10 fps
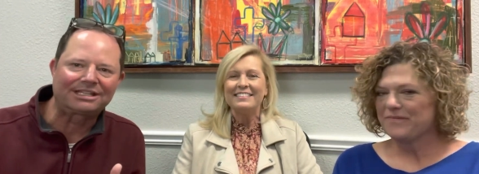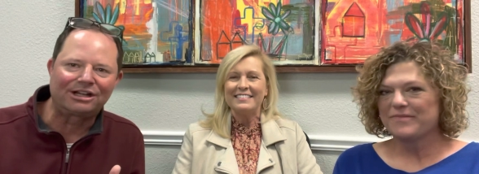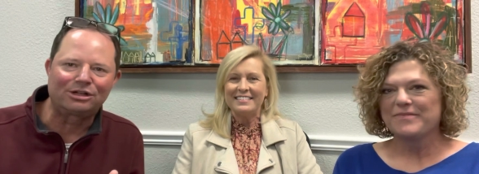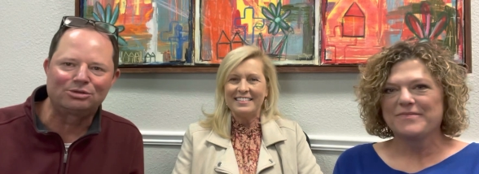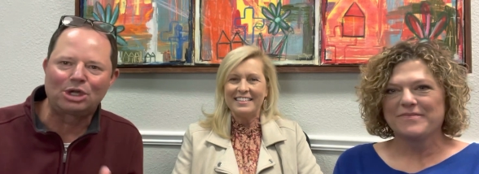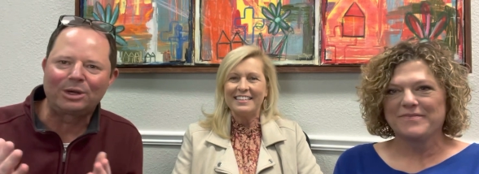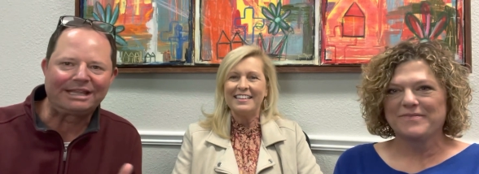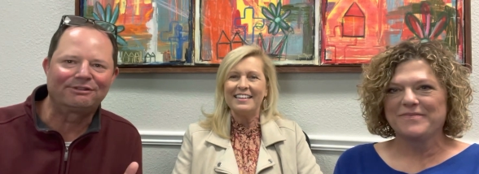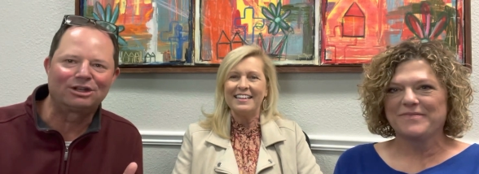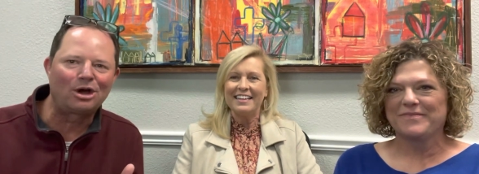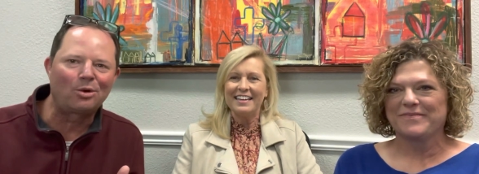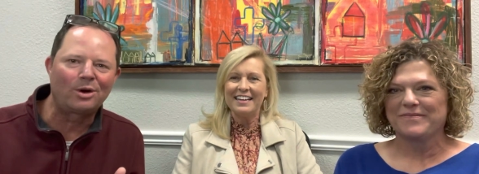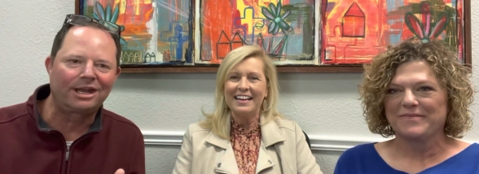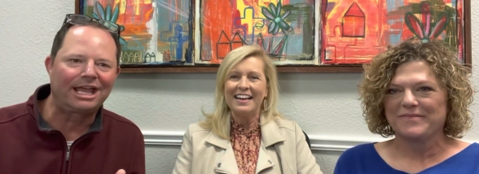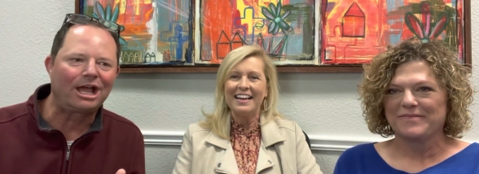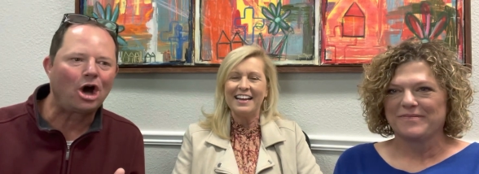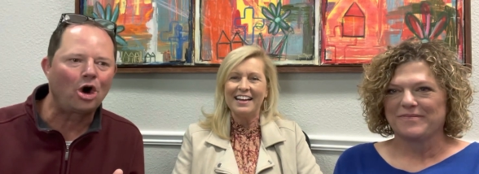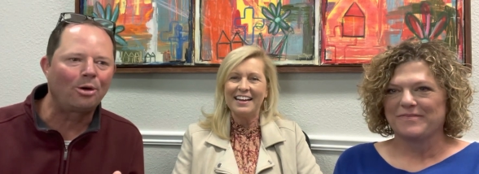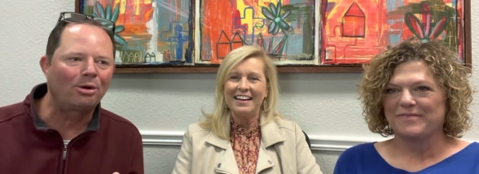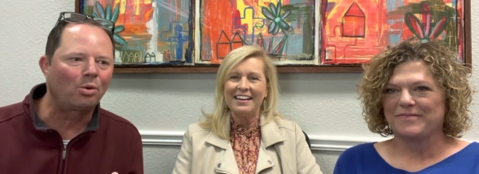Speaker 1: there who don't even know what a
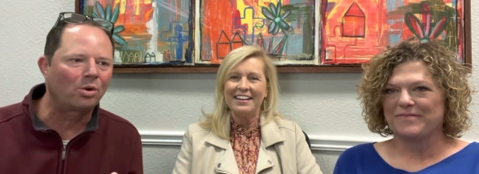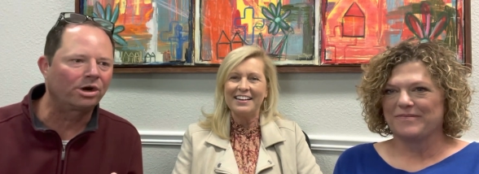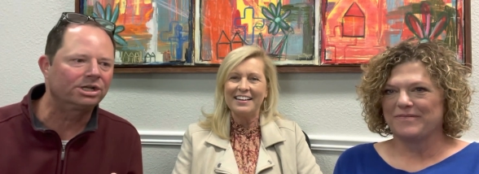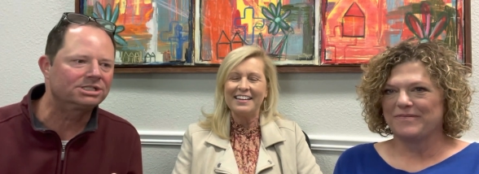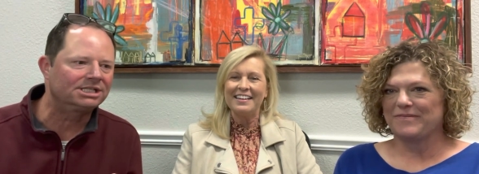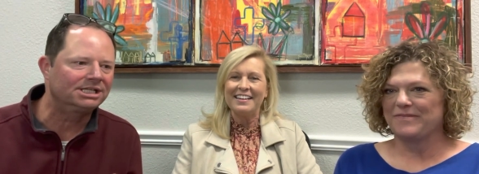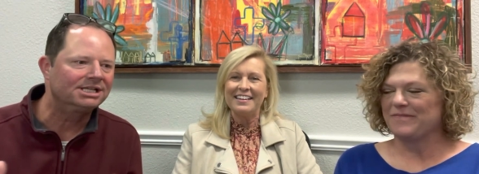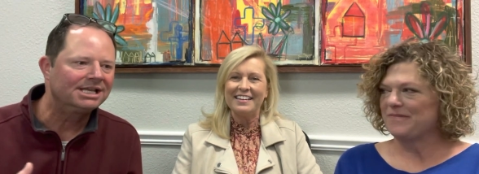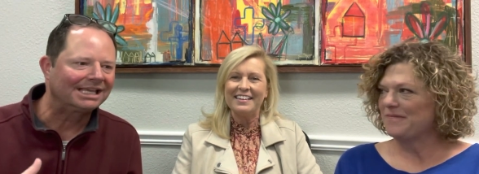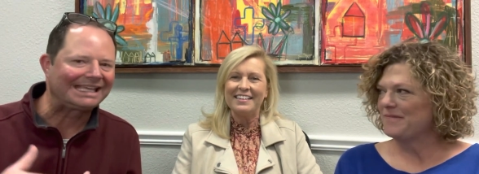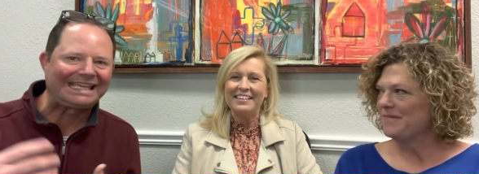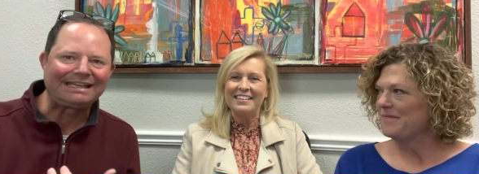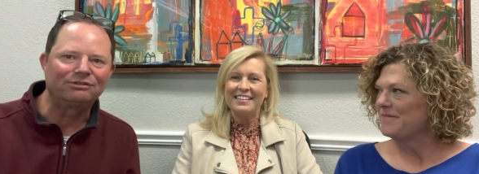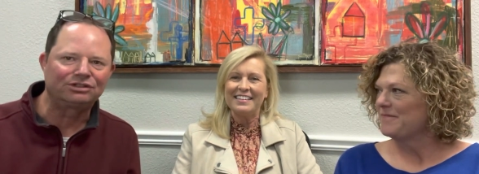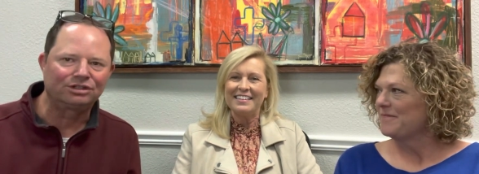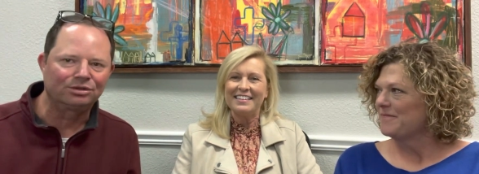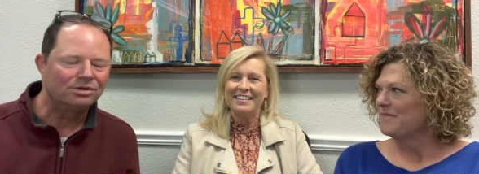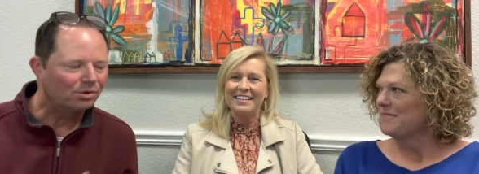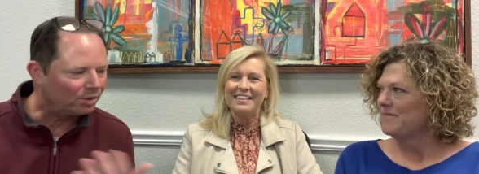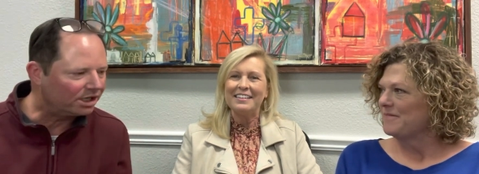home warranty gives
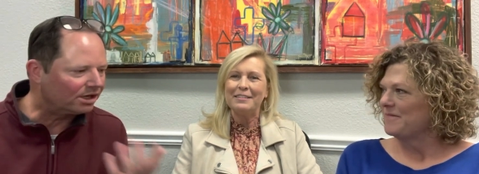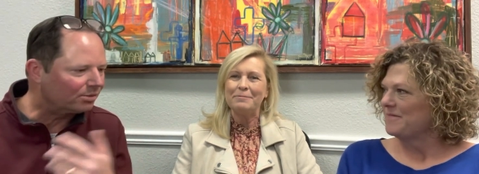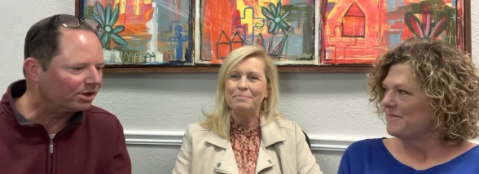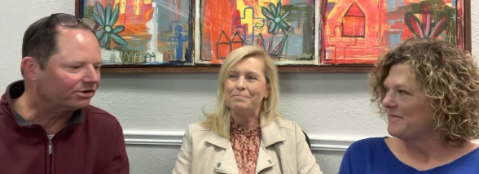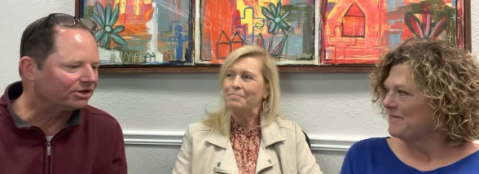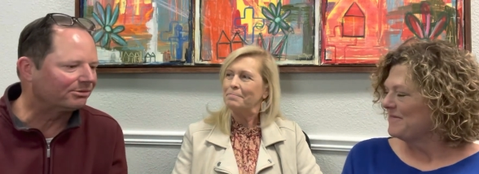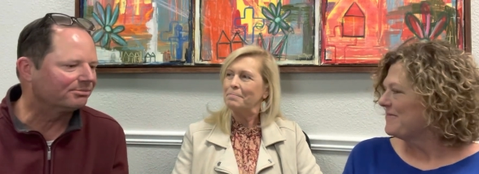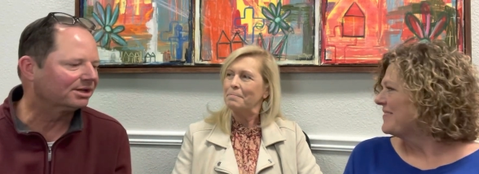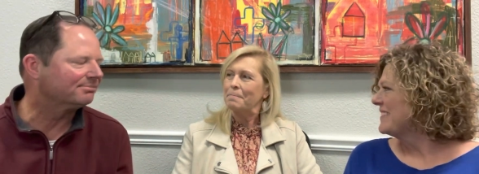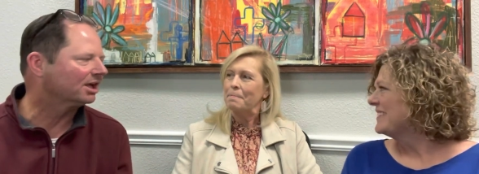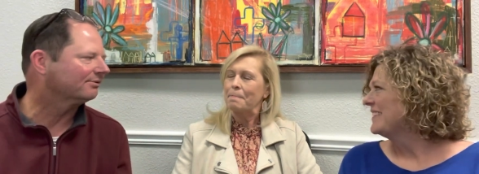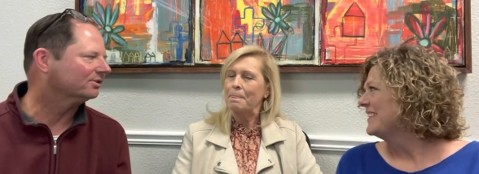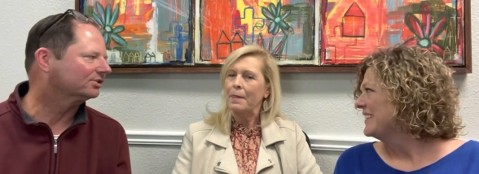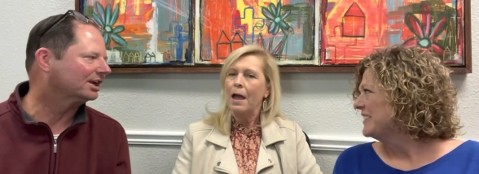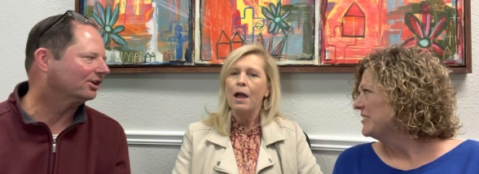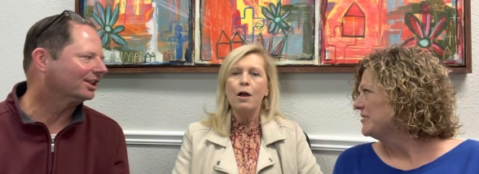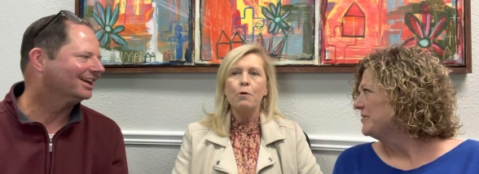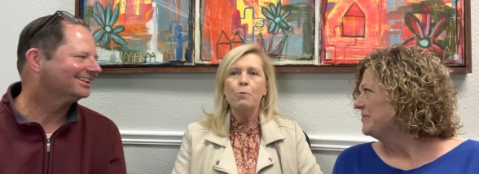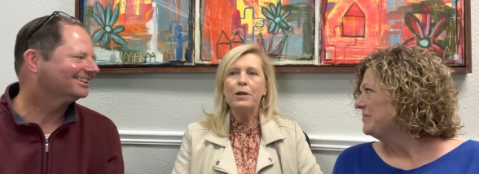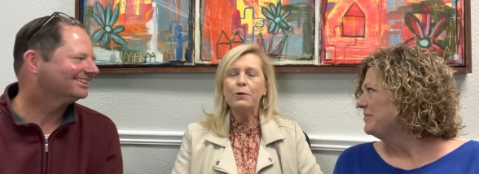you, what, what are some of the big benefits,
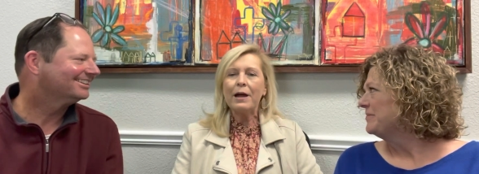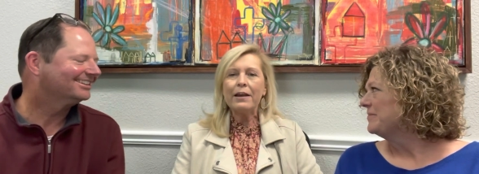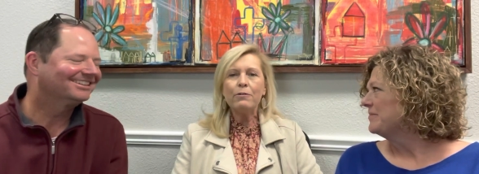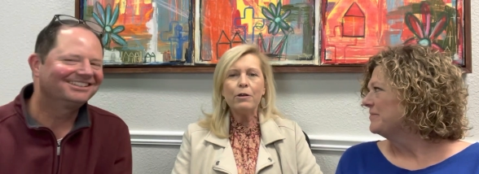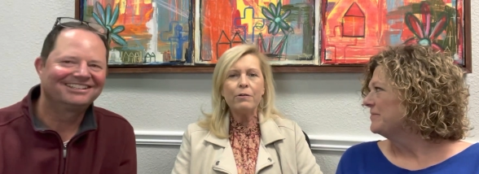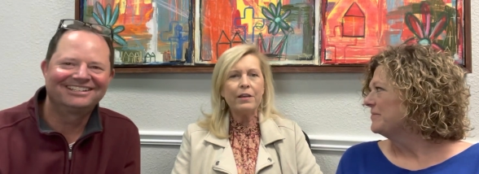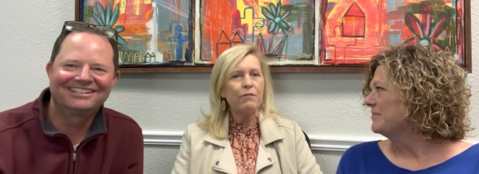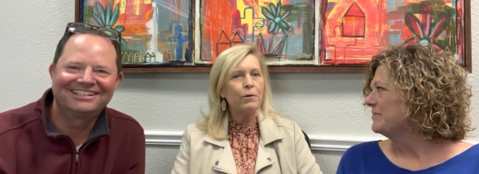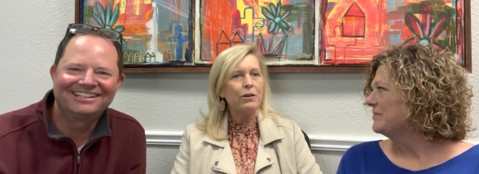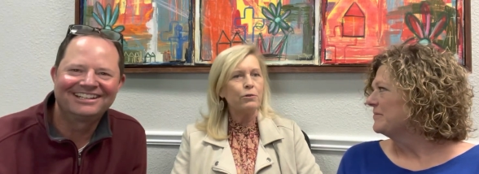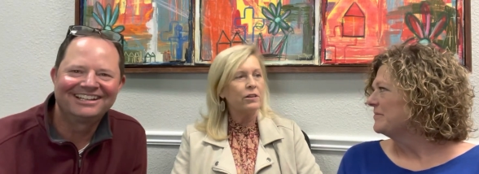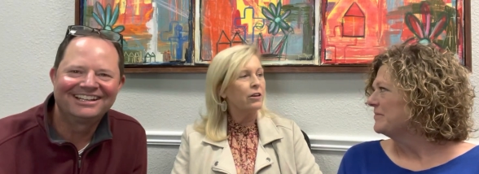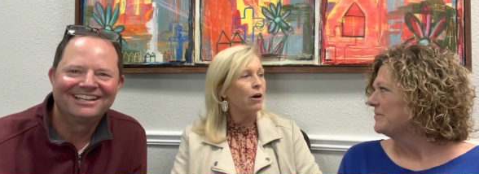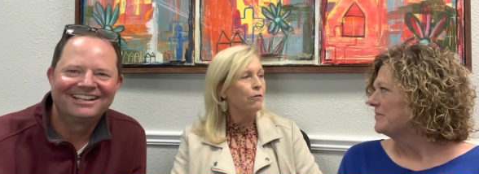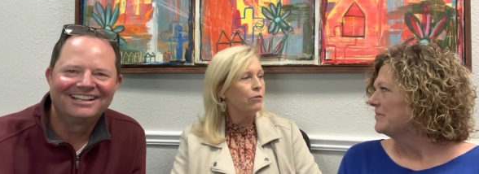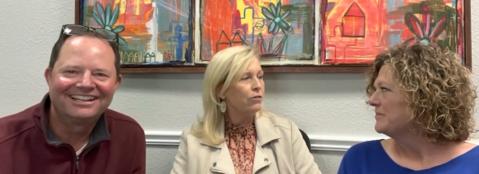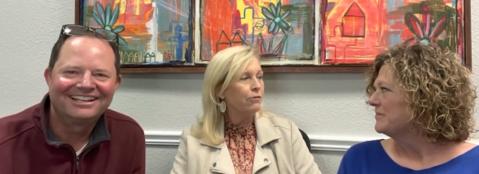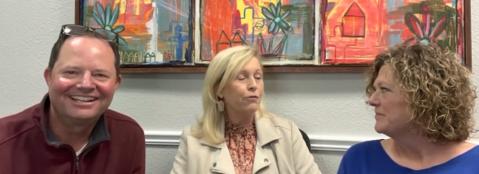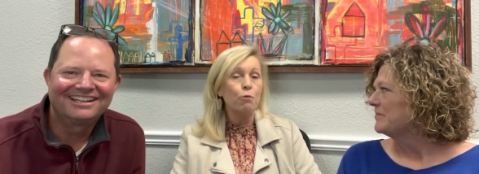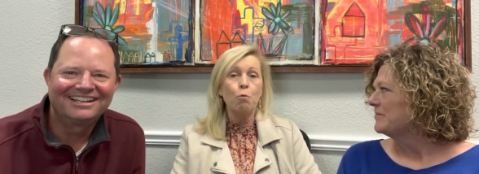Caroline? Well,
Speaker 2: you know what? I don't know that everyone knows it covers
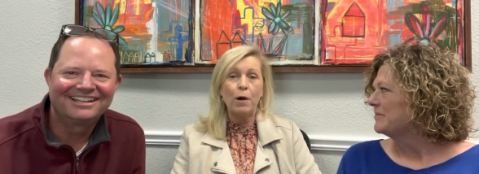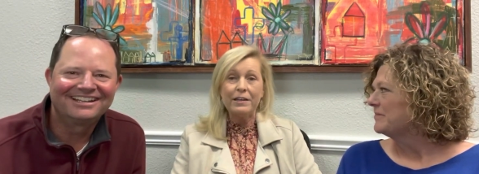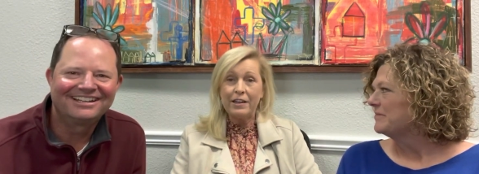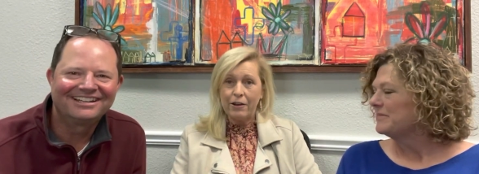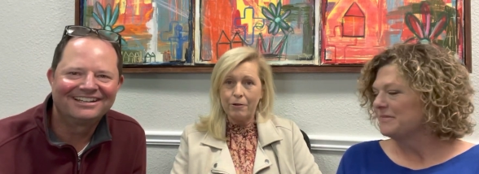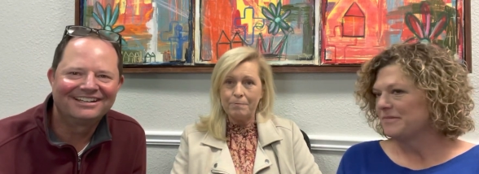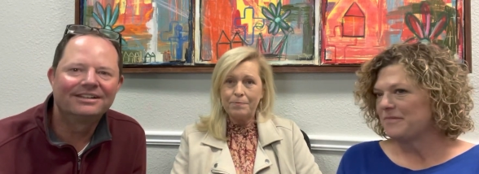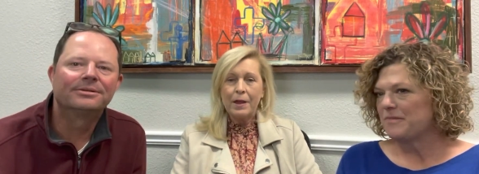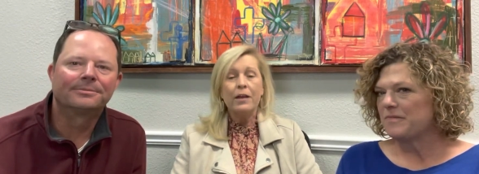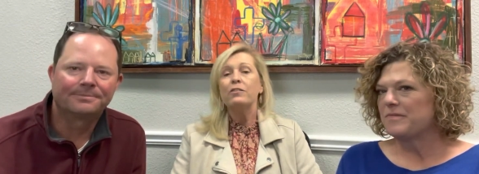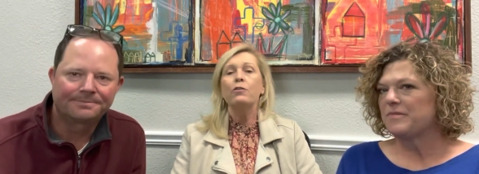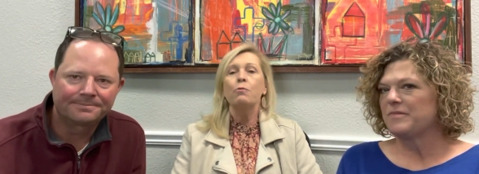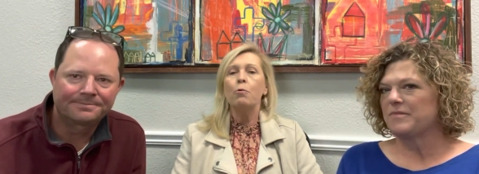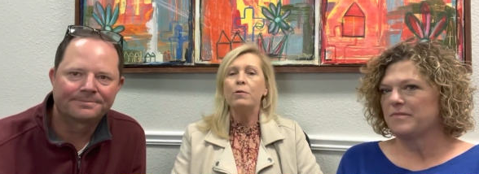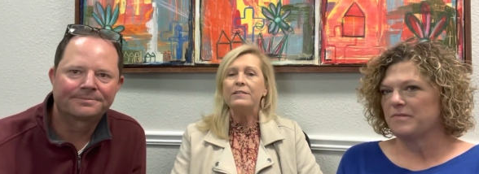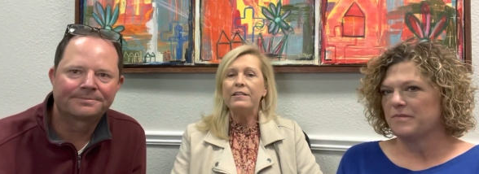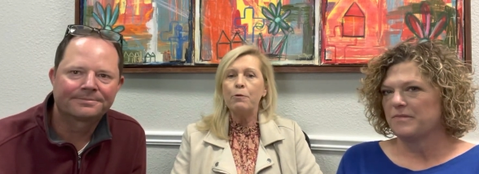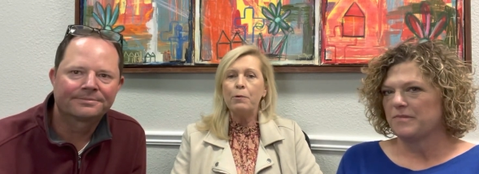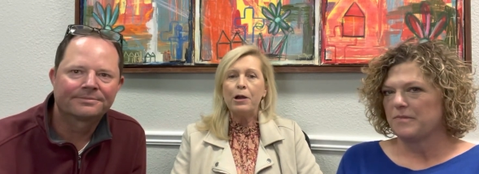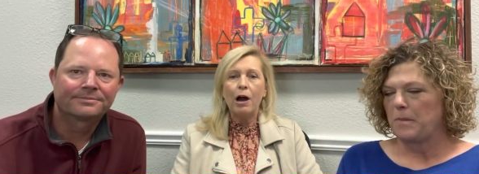you for one year. So the warranty
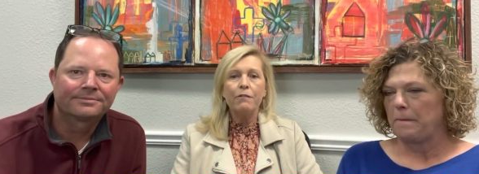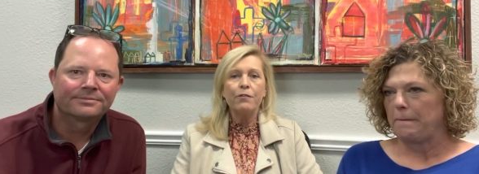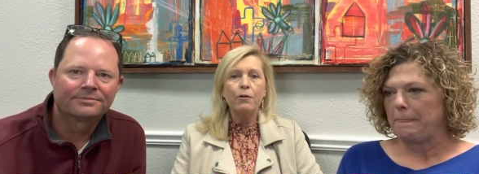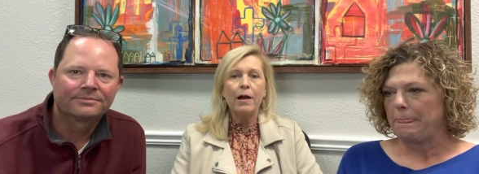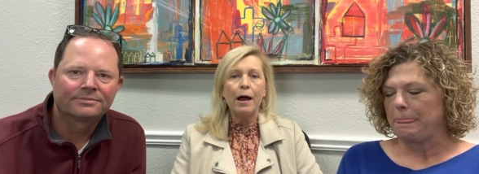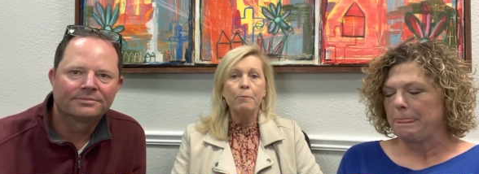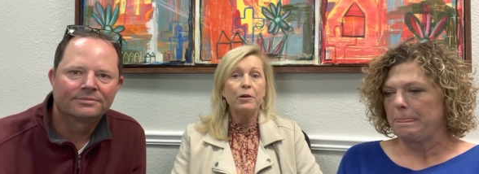that we offer, um, we